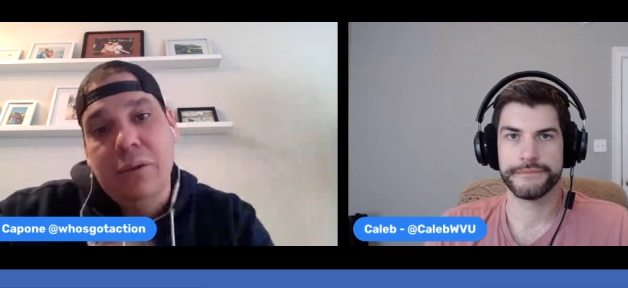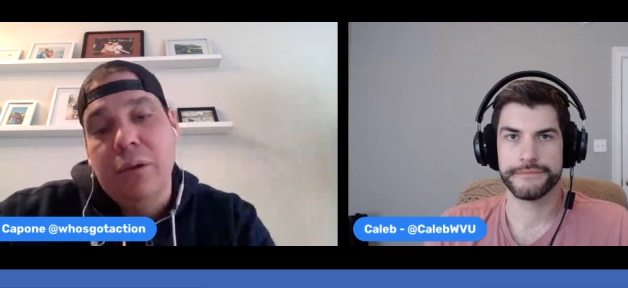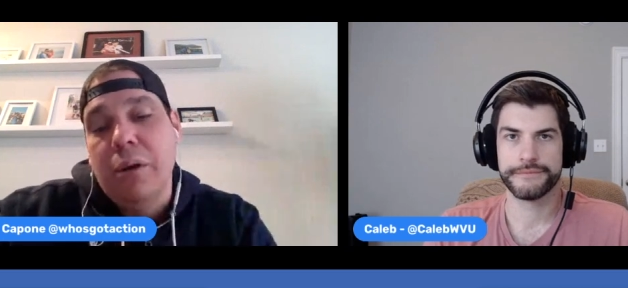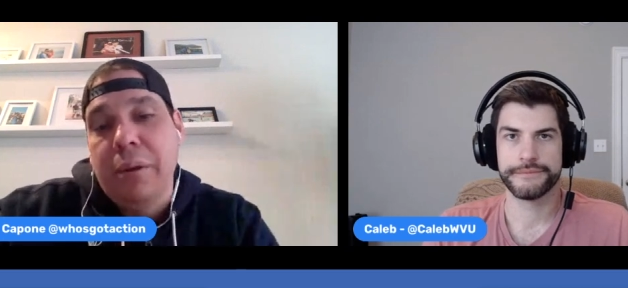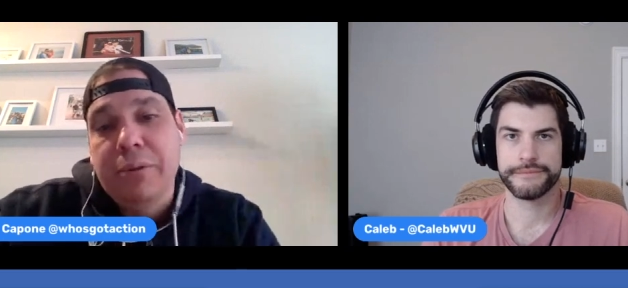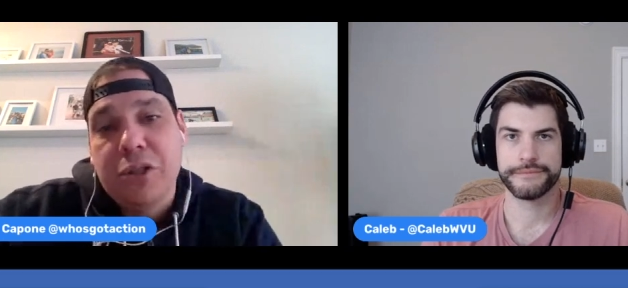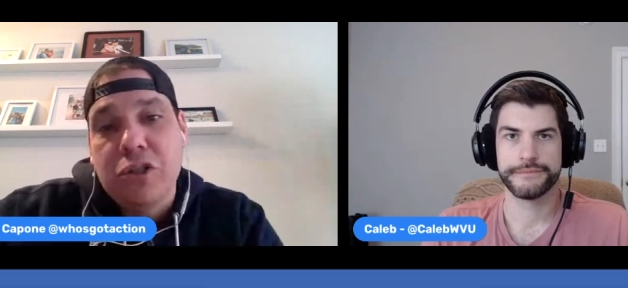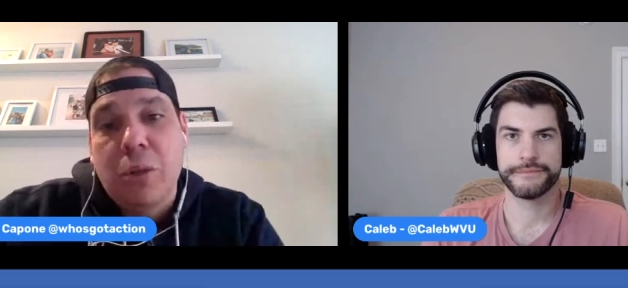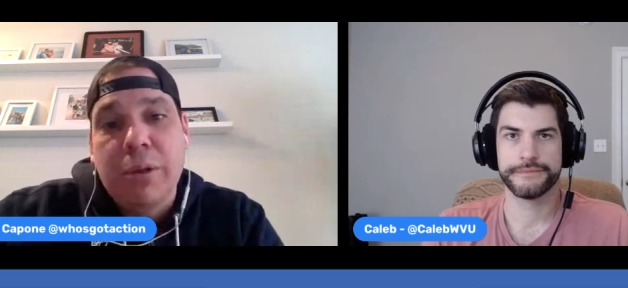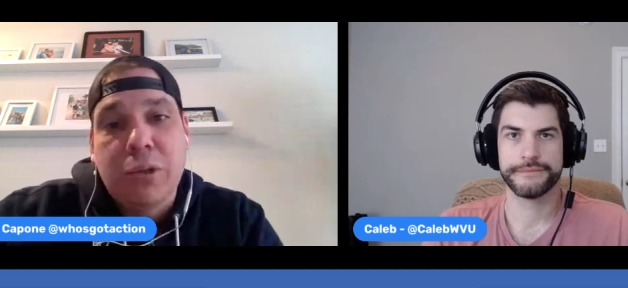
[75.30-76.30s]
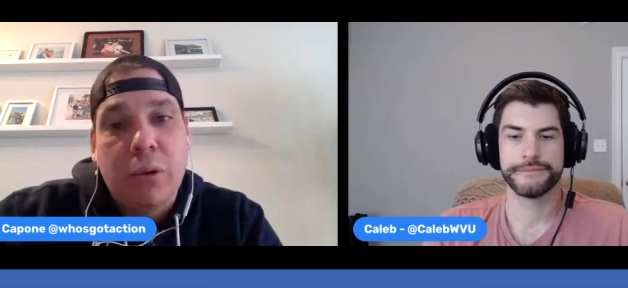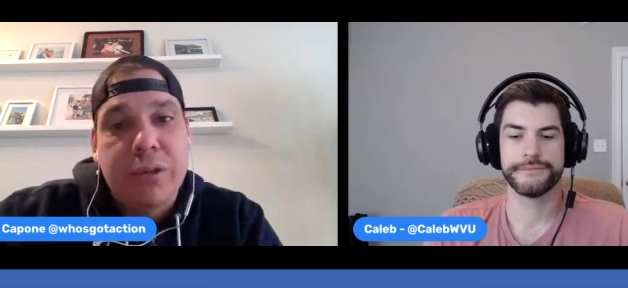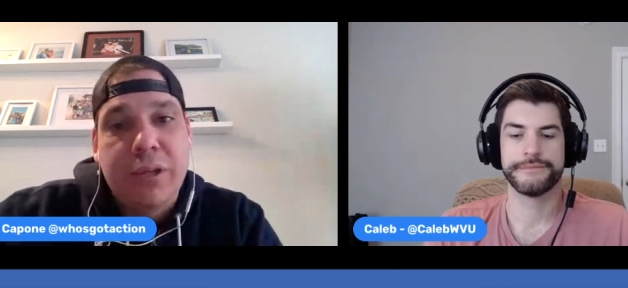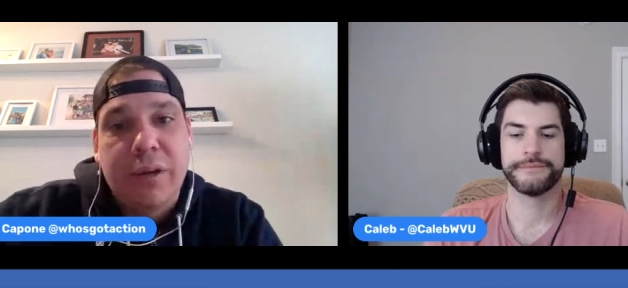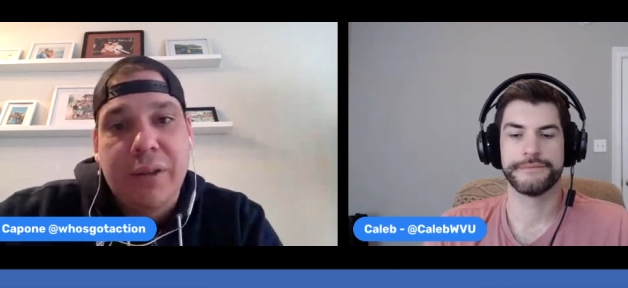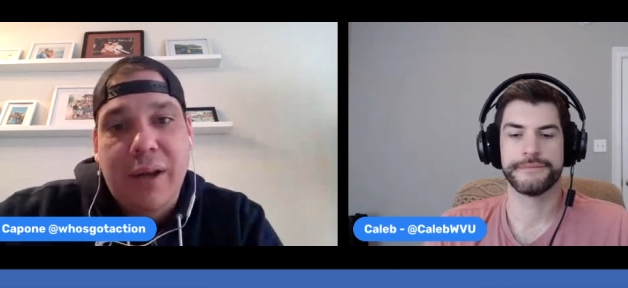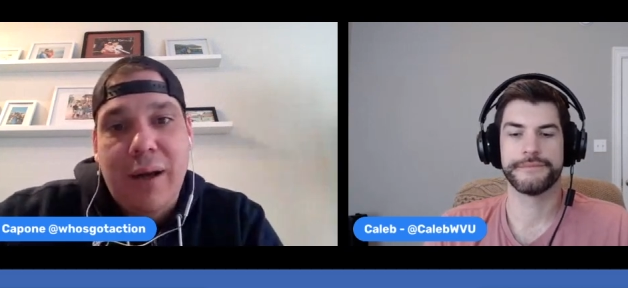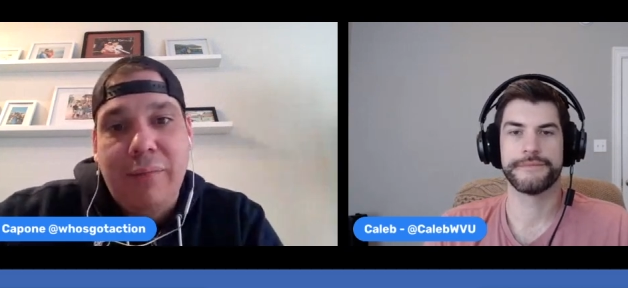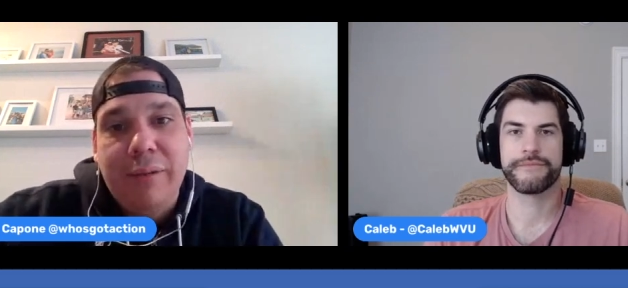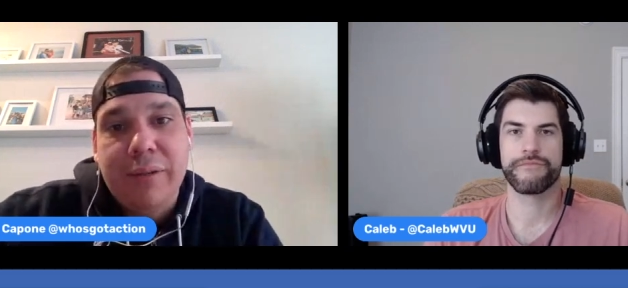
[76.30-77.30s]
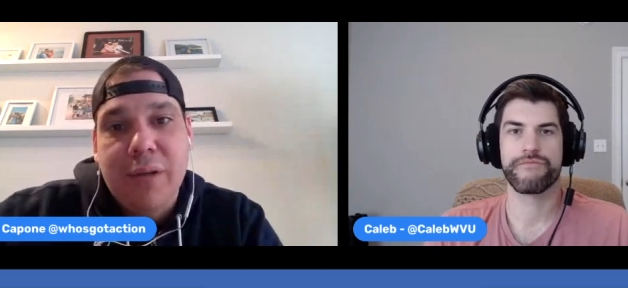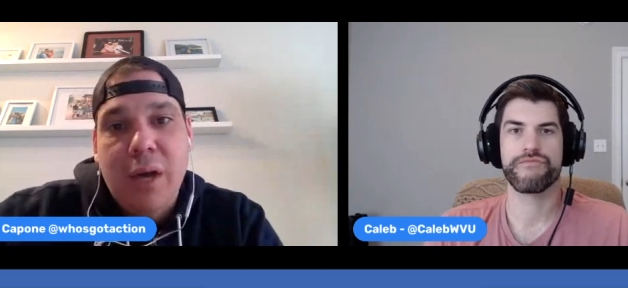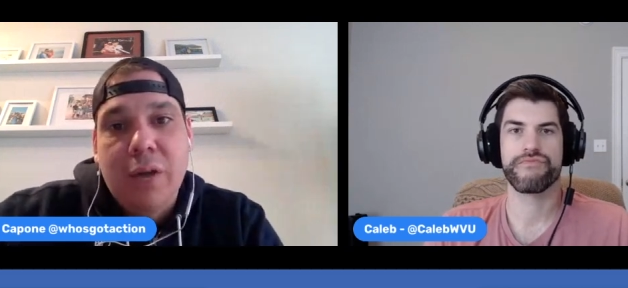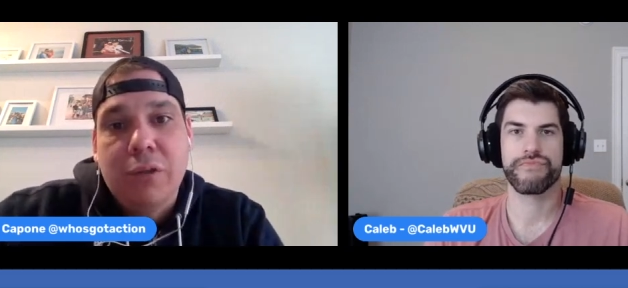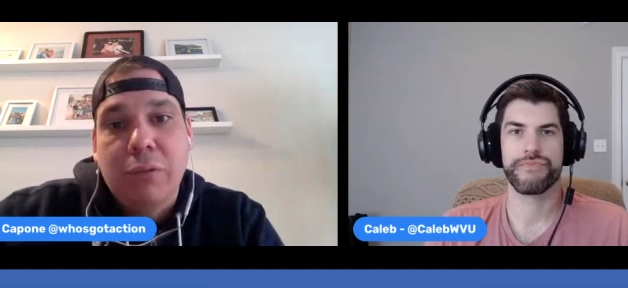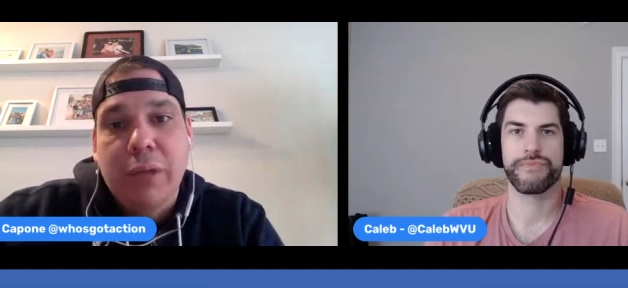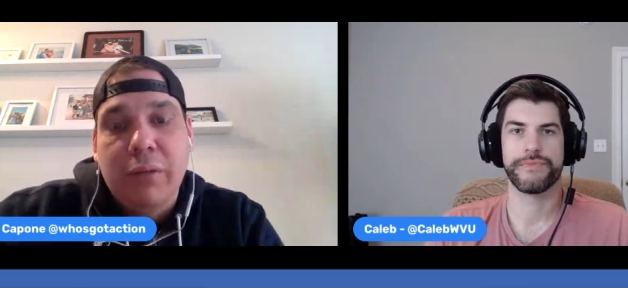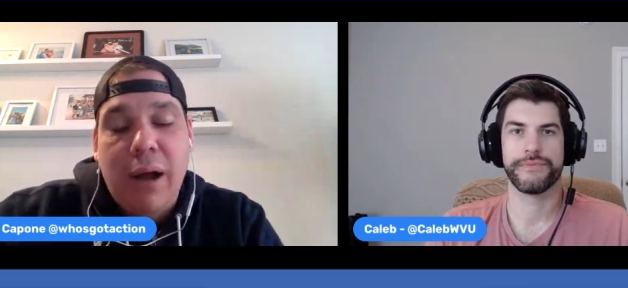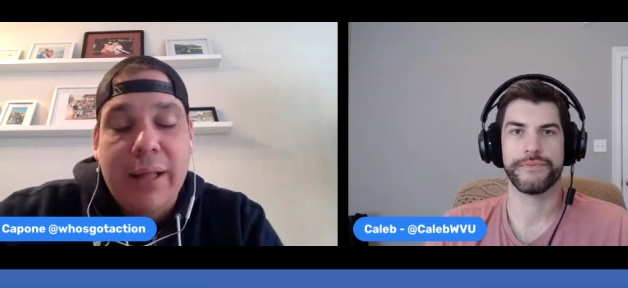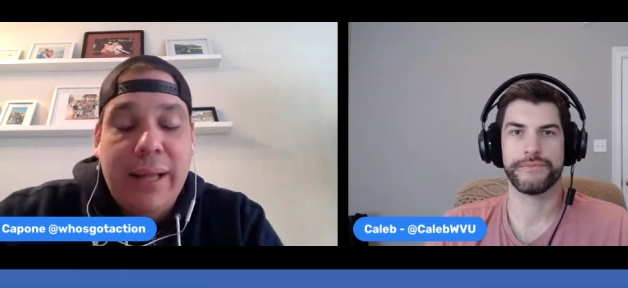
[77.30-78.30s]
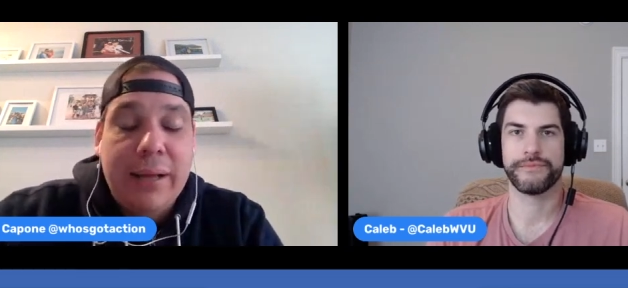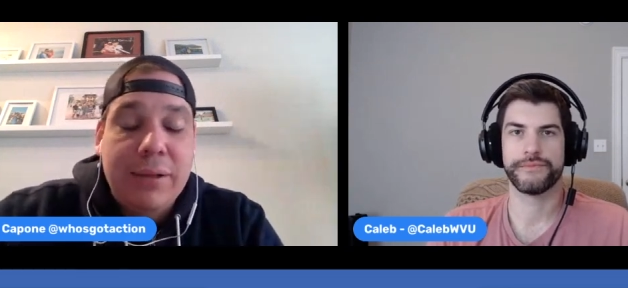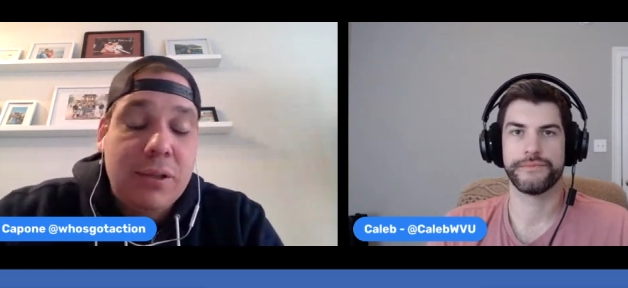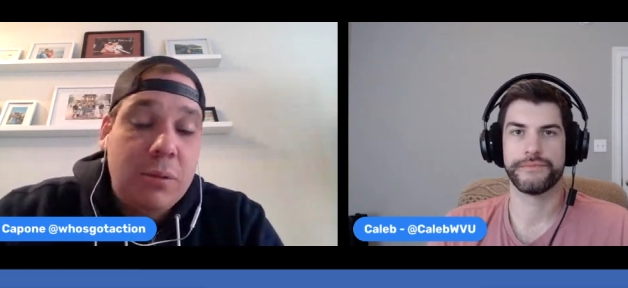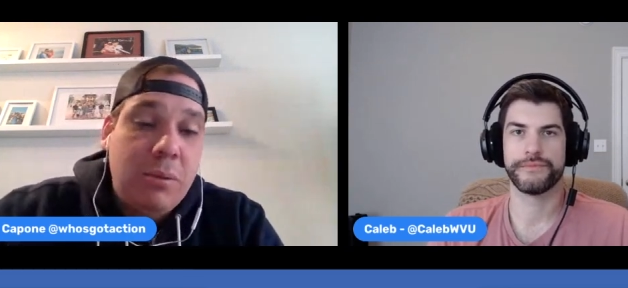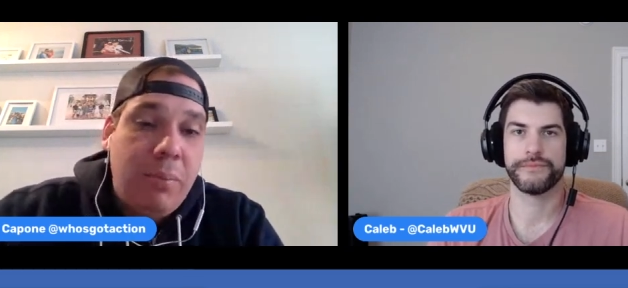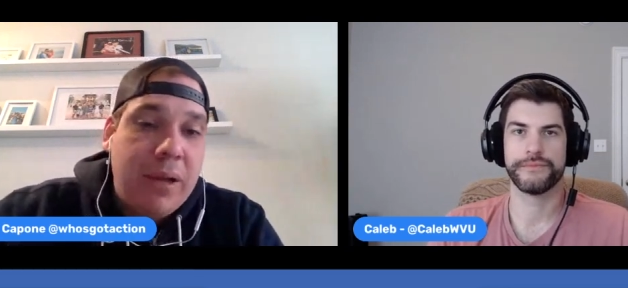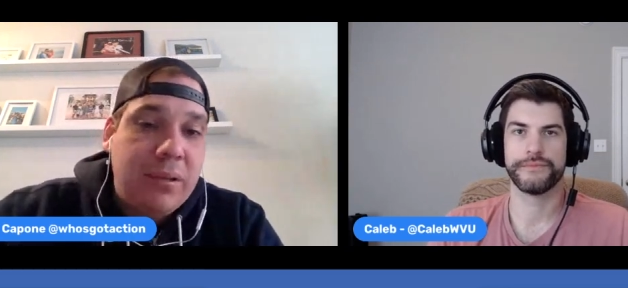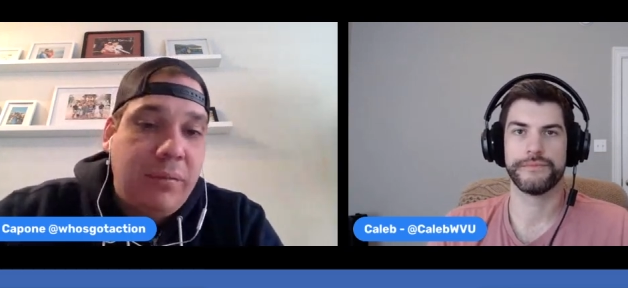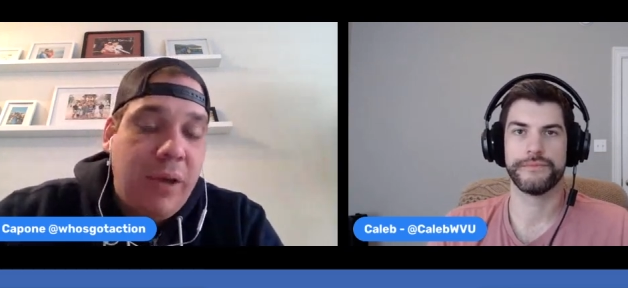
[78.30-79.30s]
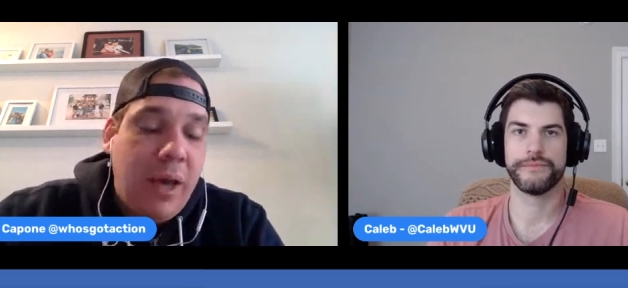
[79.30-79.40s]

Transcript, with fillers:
Speaker 1: and you know there was just so much horse there and the confidence to really ride it out. So it was impressive.